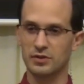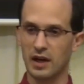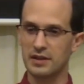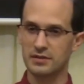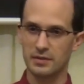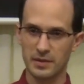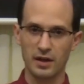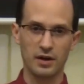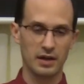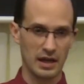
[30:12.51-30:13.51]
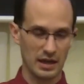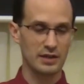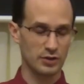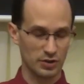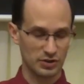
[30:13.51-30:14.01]
Christ to be
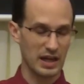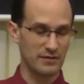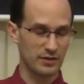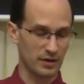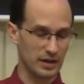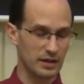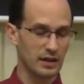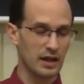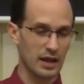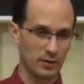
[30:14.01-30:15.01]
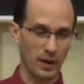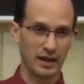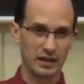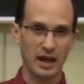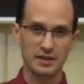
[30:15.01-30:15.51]
as our Savior and
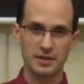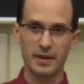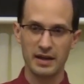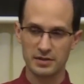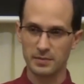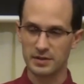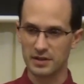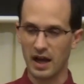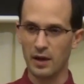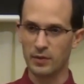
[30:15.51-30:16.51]
recognize Him as the Messiah.